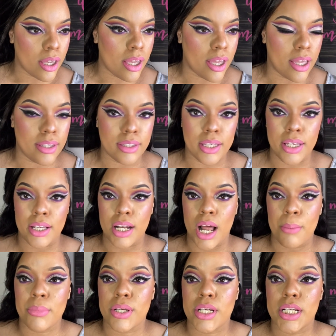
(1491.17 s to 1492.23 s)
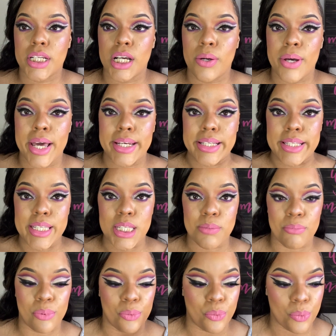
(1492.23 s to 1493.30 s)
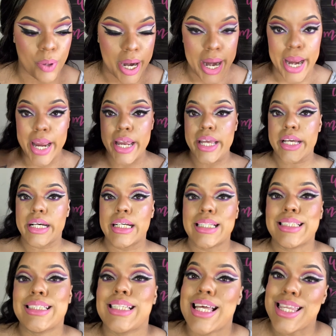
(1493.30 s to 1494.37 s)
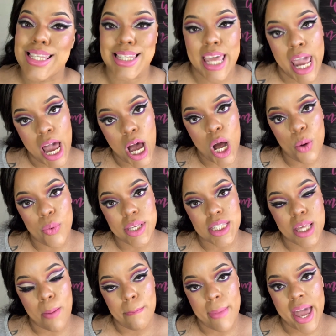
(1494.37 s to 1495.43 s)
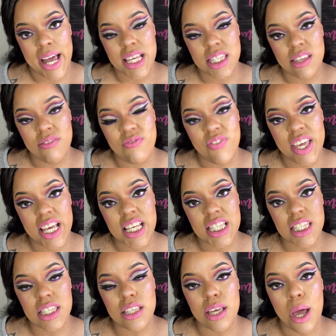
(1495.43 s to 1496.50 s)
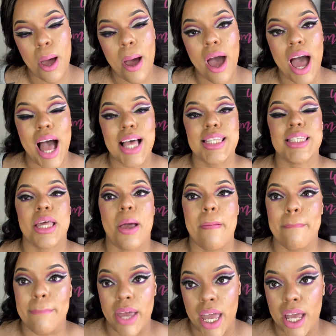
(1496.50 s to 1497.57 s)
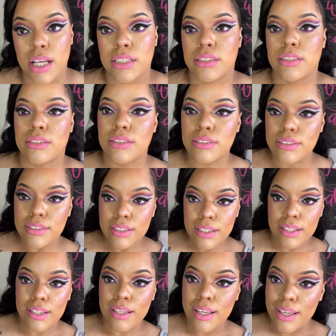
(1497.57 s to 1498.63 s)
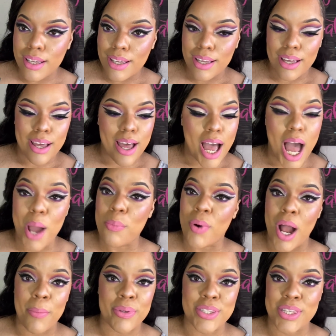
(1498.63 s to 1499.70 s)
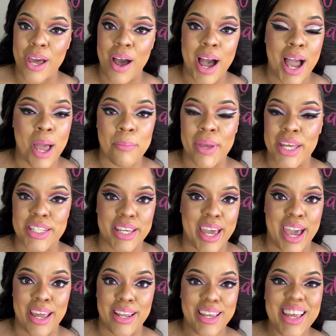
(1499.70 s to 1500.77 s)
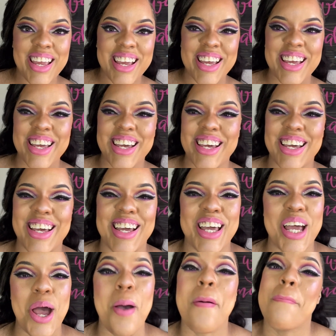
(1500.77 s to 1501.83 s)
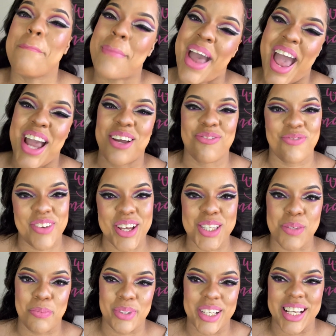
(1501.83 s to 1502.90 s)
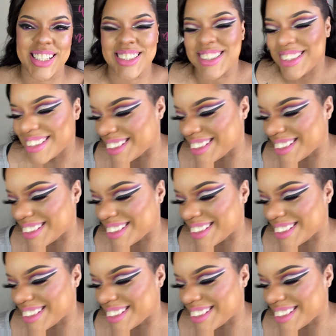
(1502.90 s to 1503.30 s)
And then I'm gonna go ahead and spray us down with some Max Fix. I said Max. I promise y'all, I am educated. Max Fix Plus.